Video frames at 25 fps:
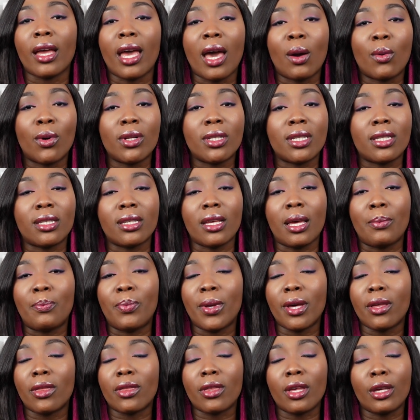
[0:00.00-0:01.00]
I want to say a
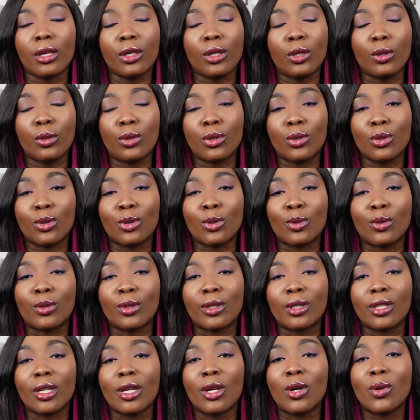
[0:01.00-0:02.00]
big thank you to
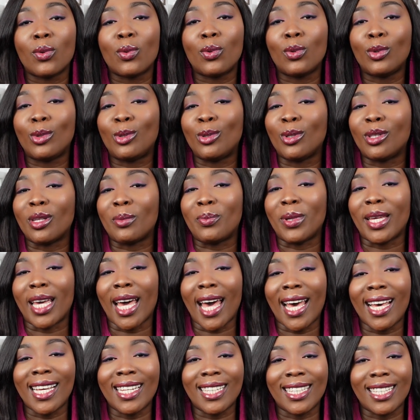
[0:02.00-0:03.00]
those who do the
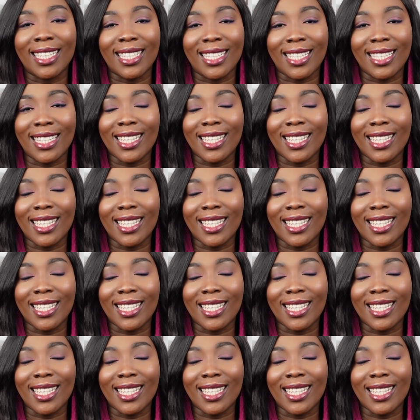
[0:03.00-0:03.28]
behind the